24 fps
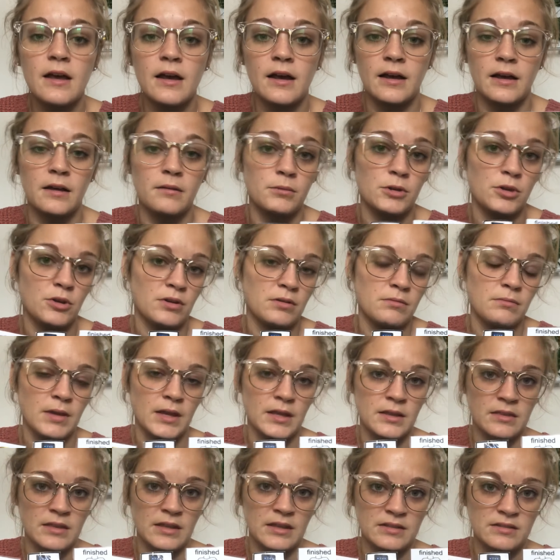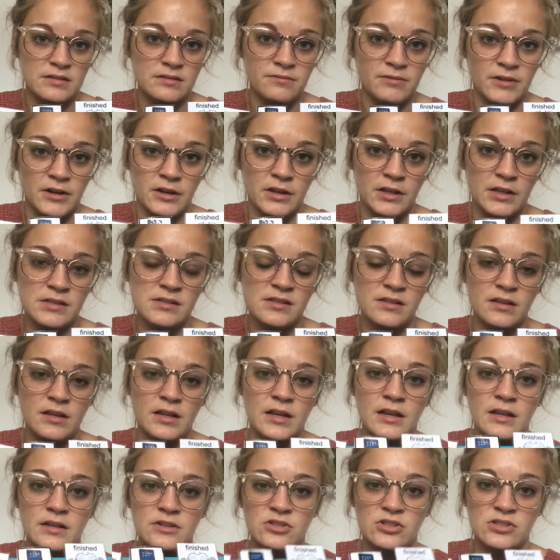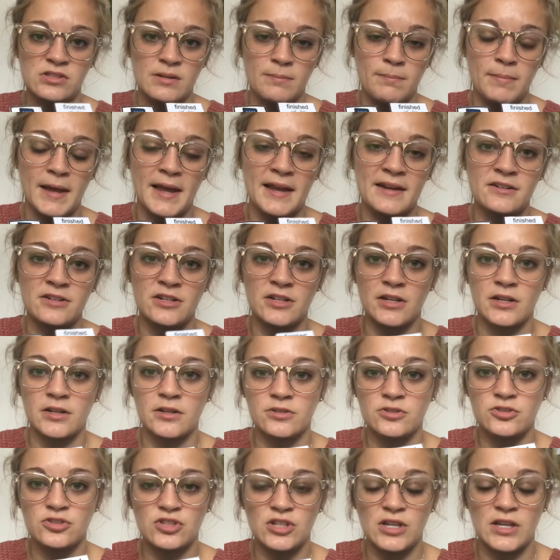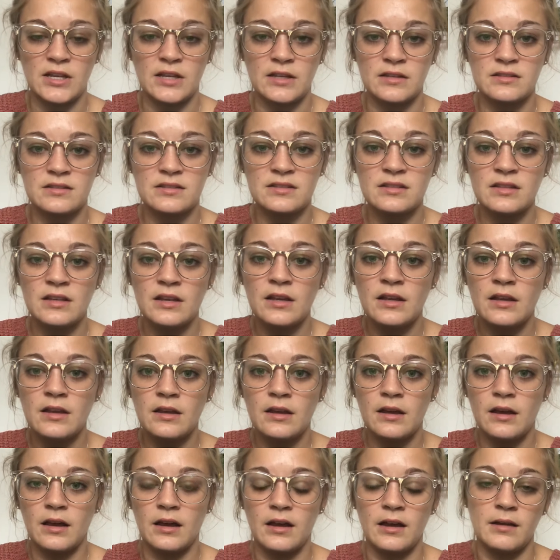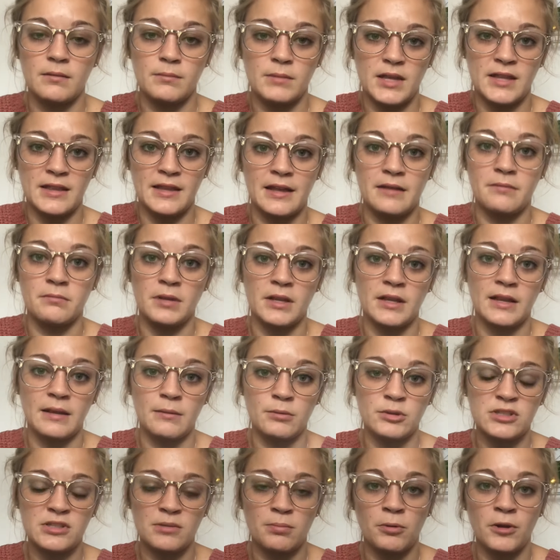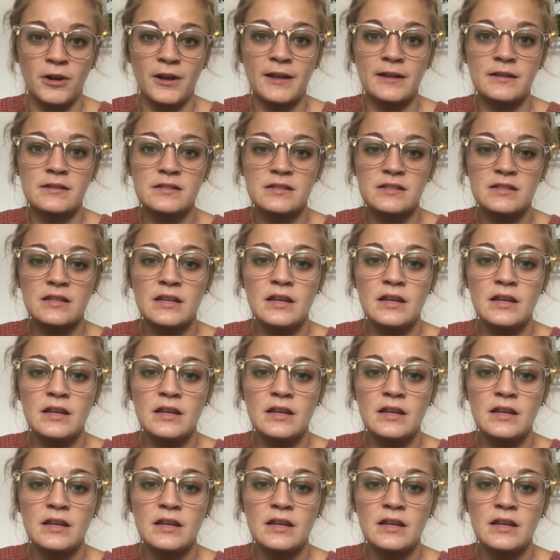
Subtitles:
You can make this very easily. It's just a binder, sheets, and then being able to print.